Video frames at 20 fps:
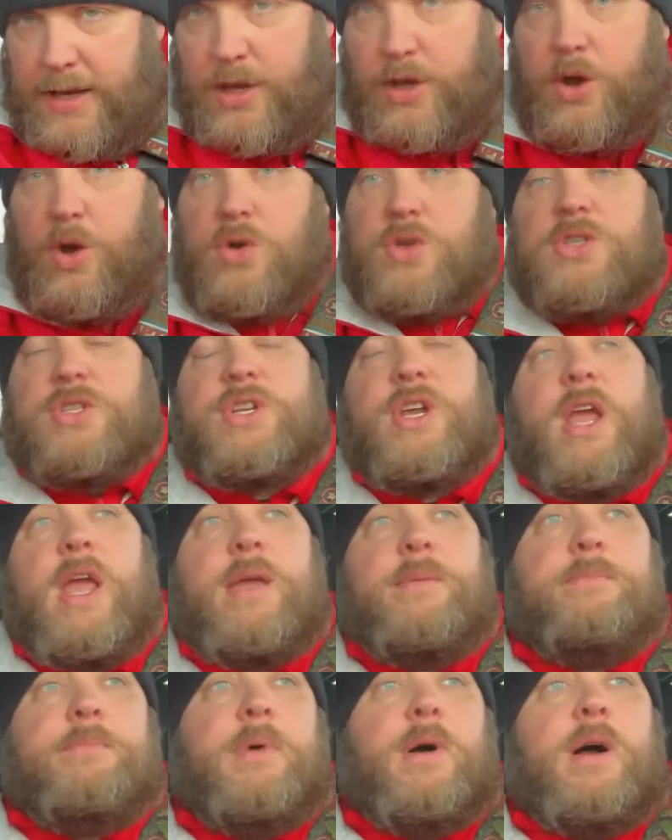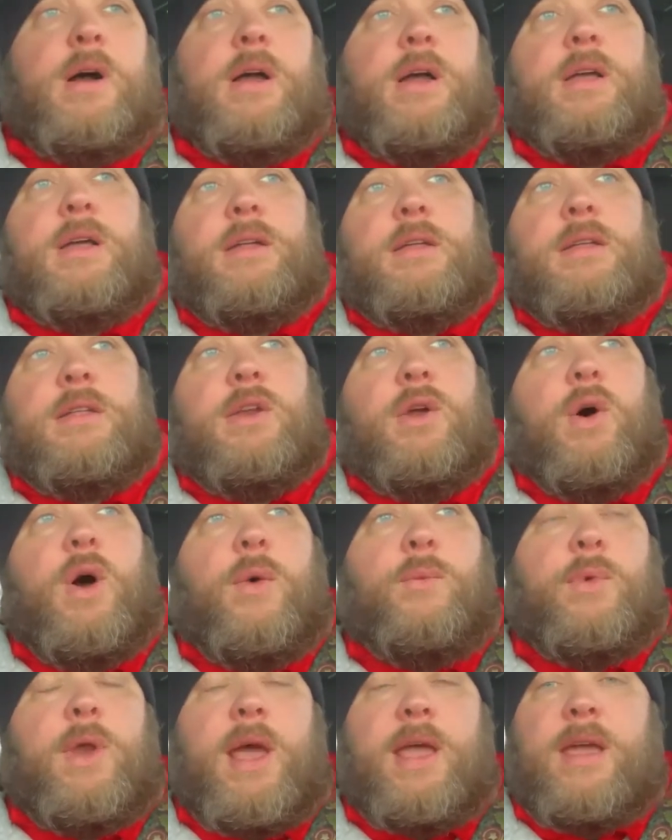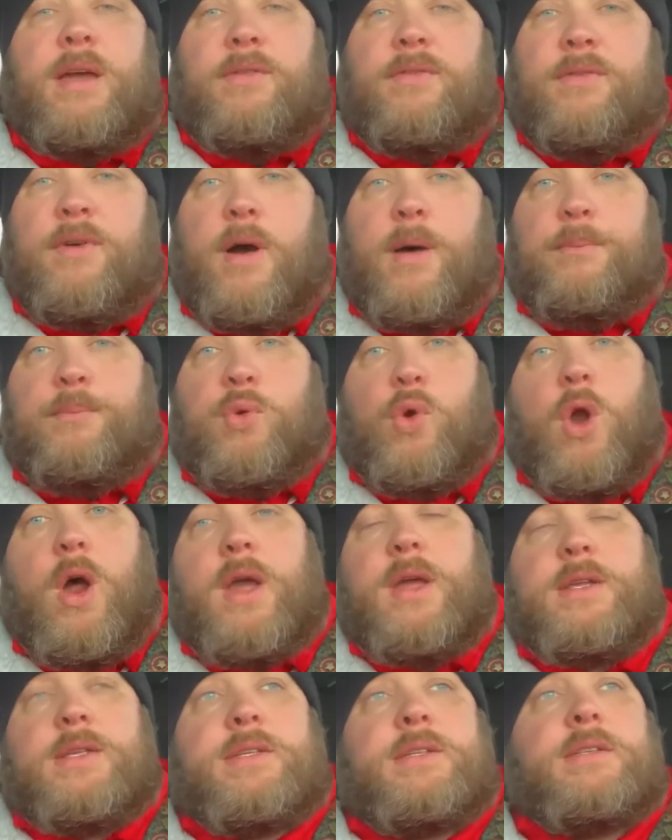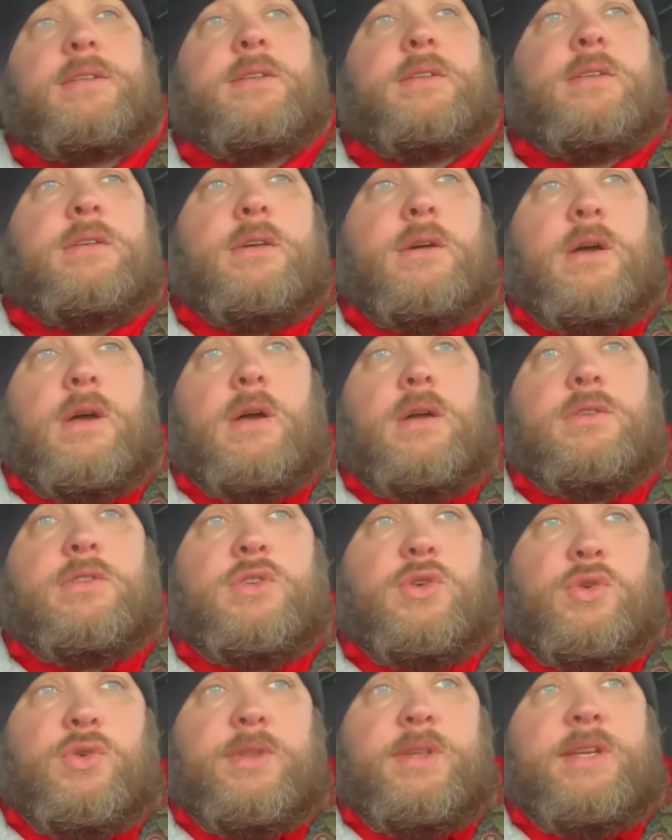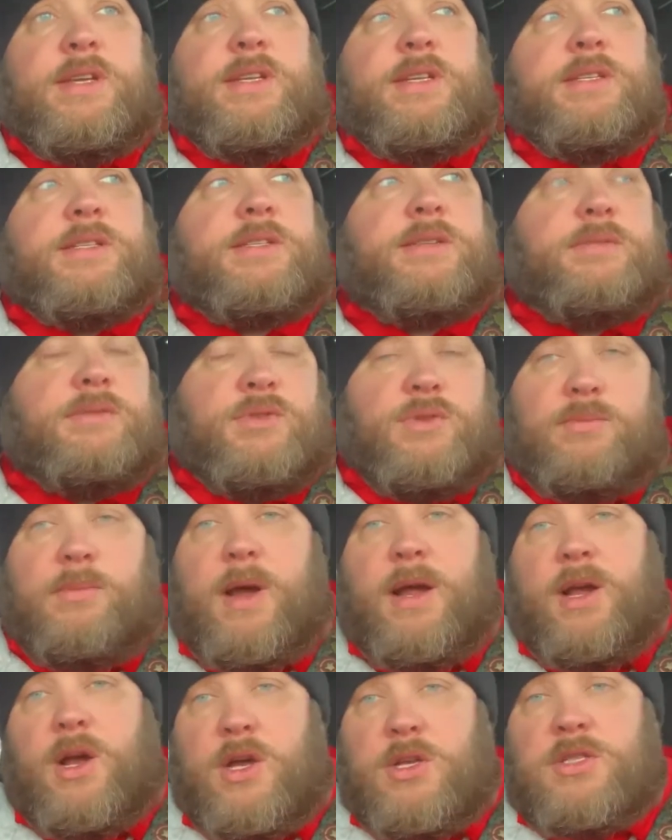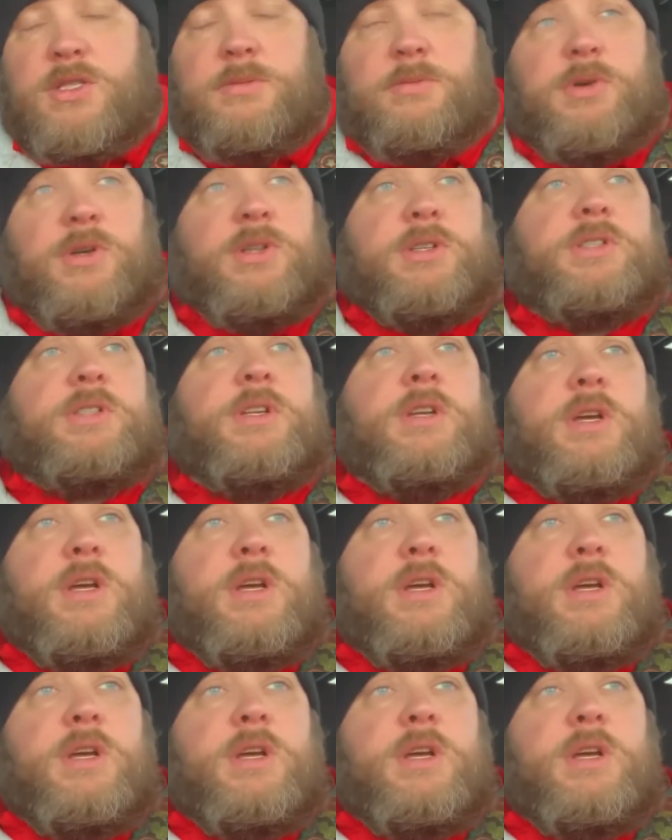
negotiate, but you know, when I give a price to my customers,